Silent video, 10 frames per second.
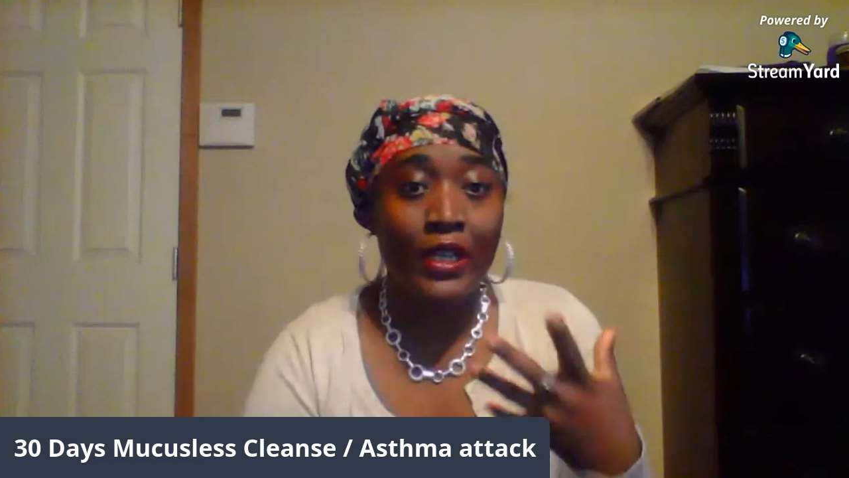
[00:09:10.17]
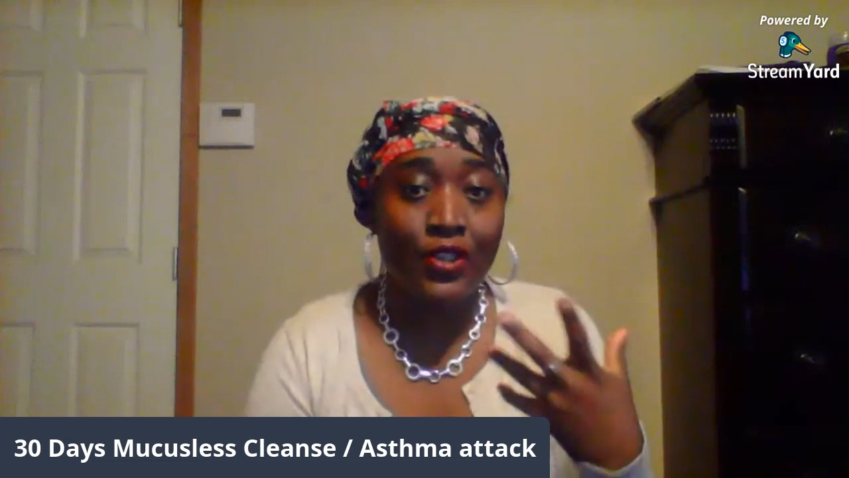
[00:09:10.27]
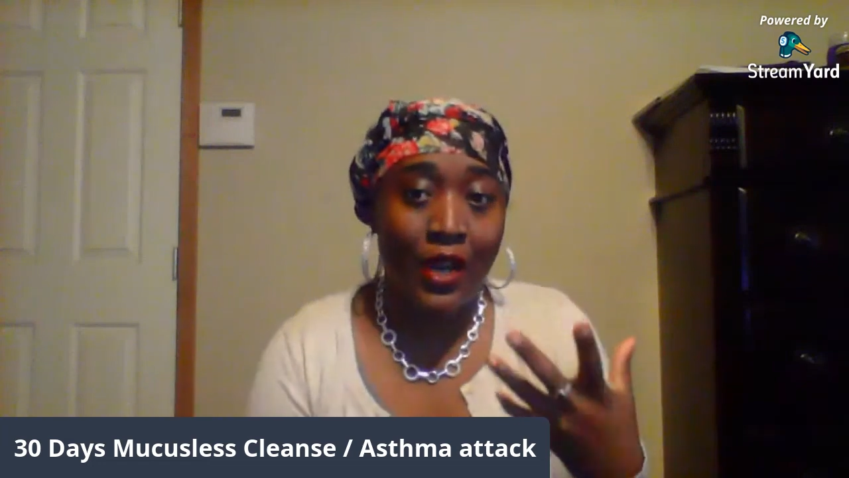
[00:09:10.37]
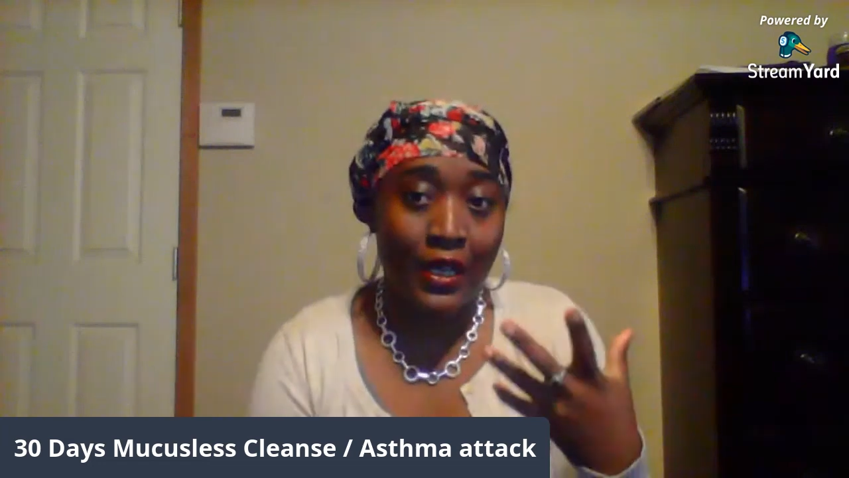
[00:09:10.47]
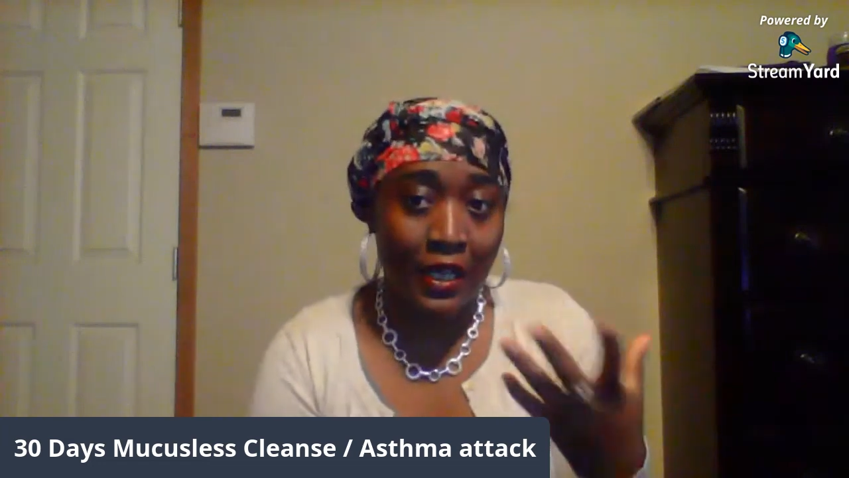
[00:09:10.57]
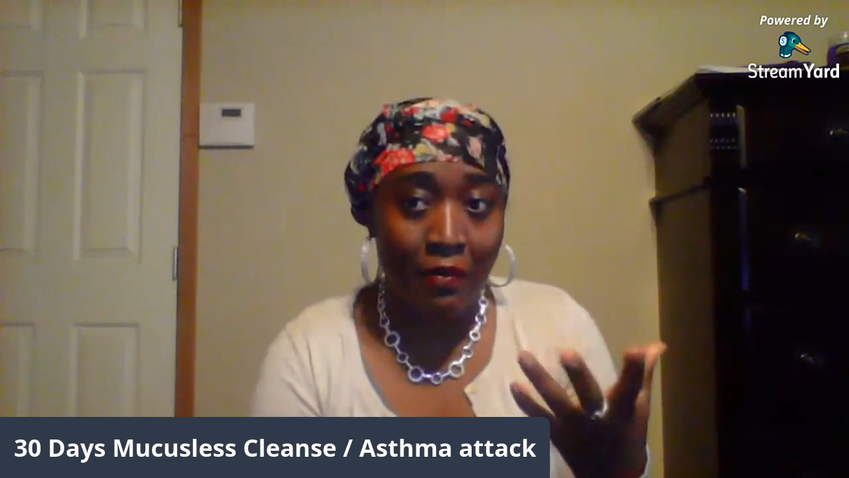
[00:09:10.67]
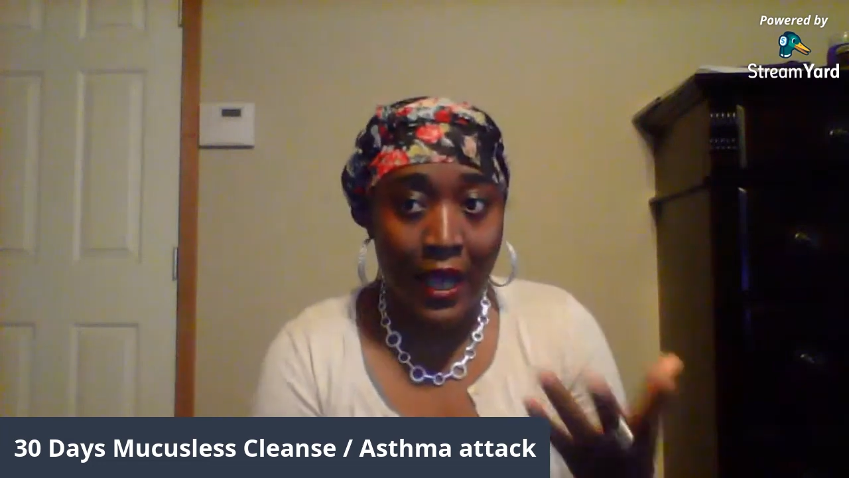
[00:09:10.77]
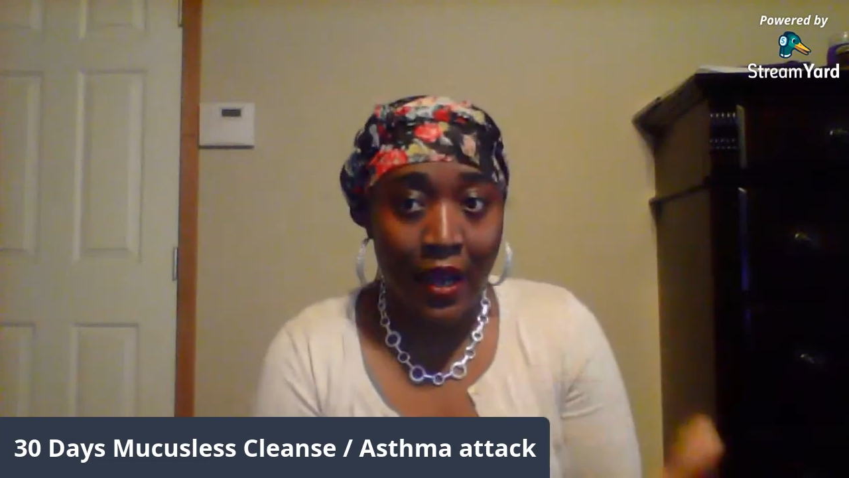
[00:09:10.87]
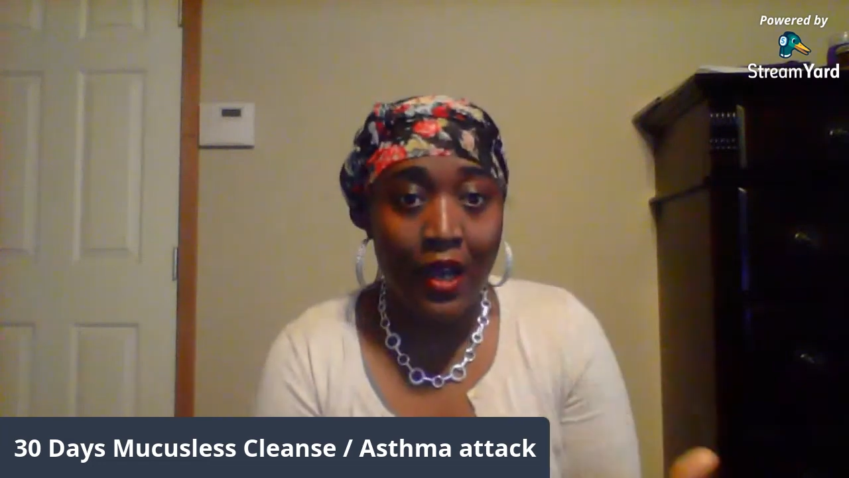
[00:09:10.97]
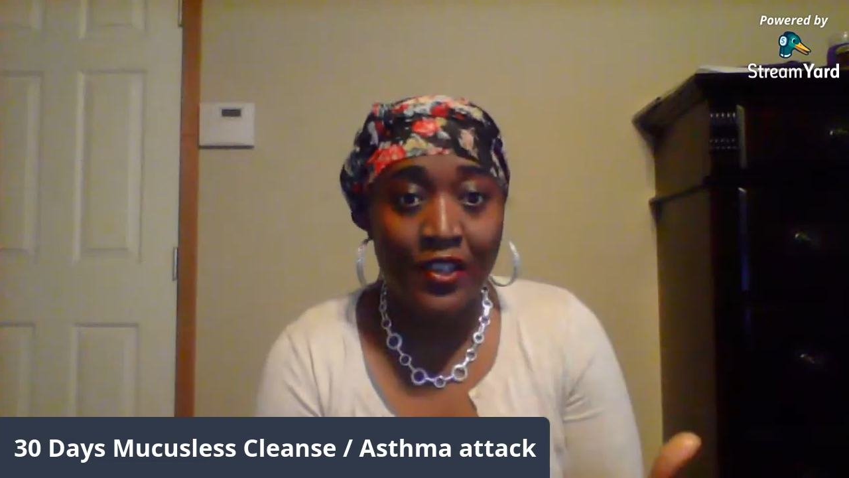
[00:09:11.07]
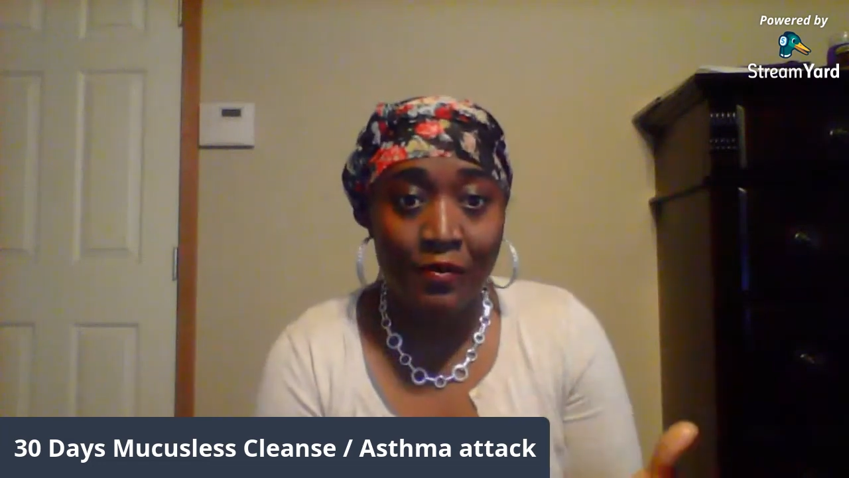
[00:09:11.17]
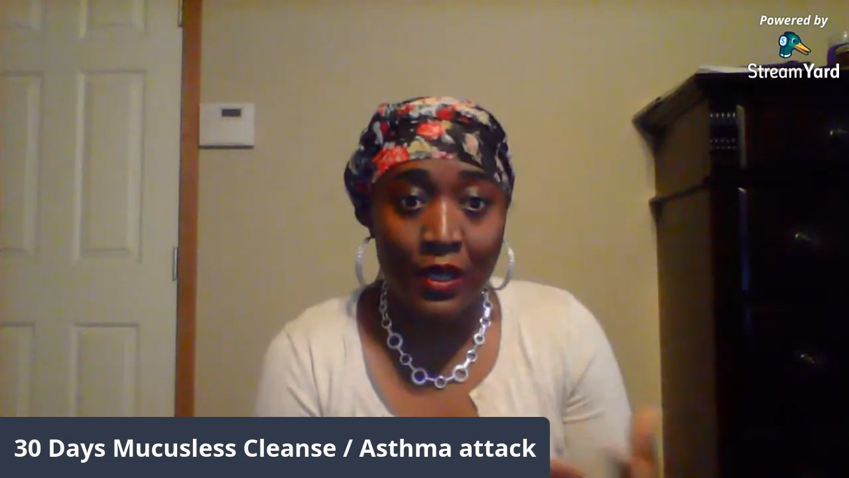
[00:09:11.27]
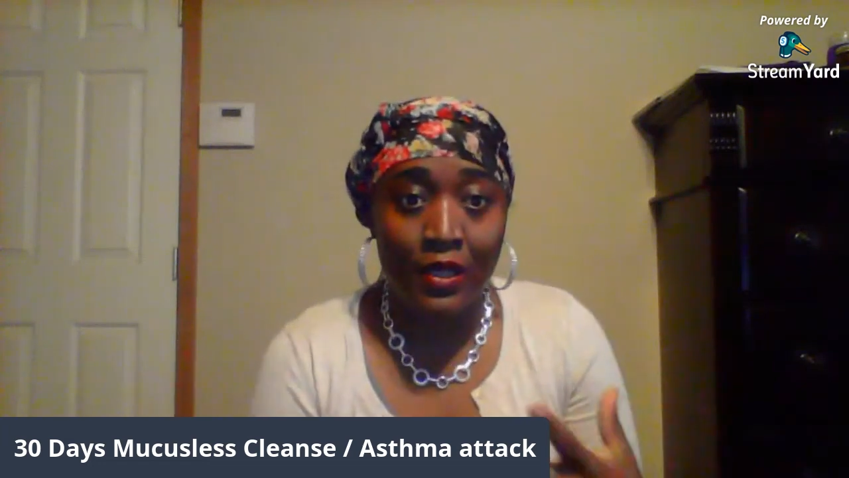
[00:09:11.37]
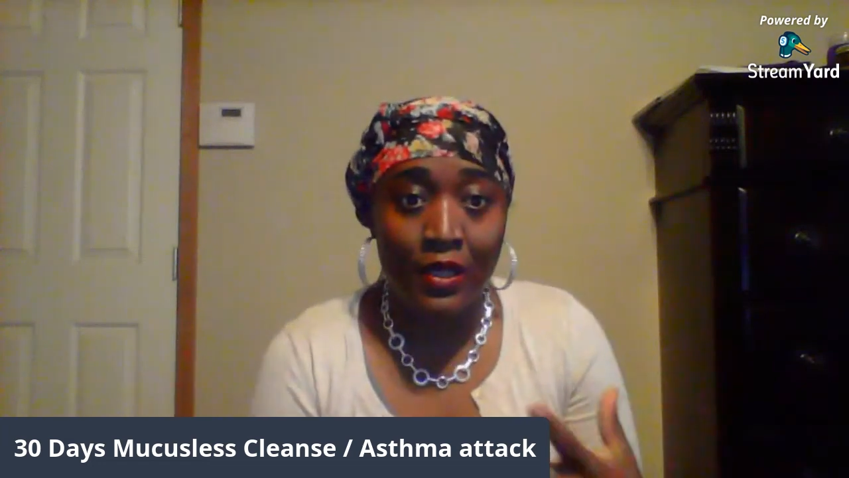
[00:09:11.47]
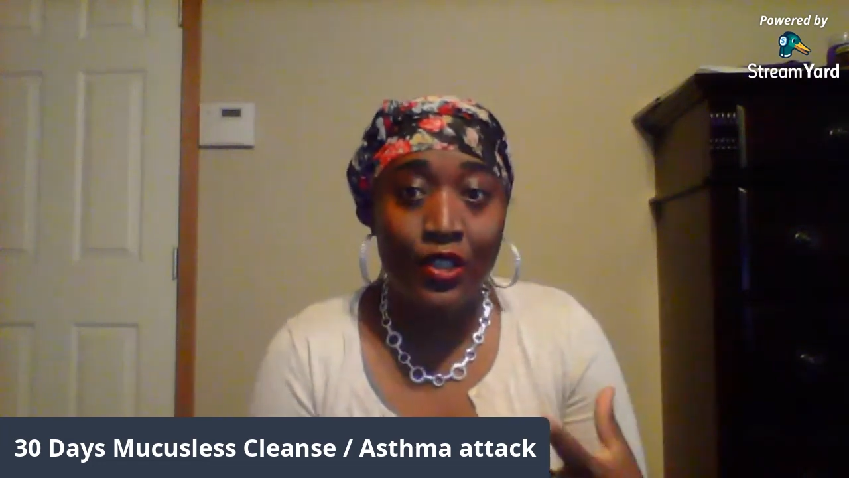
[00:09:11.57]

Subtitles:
and try to get my husband